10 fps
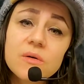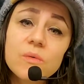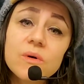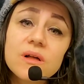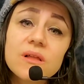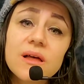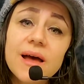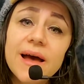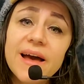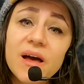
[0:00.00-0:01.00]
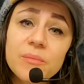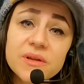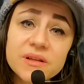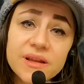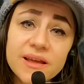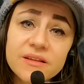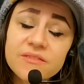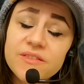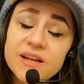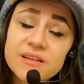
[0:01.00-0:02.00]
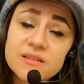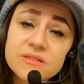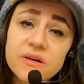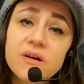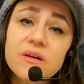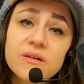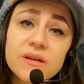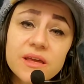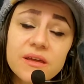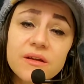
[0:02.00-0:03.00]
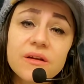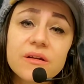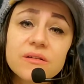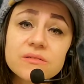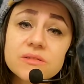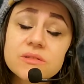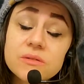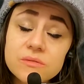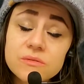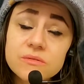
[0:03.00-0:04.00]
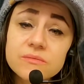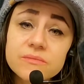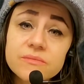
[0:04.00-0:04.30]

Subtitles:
will happen and affect us all here soon.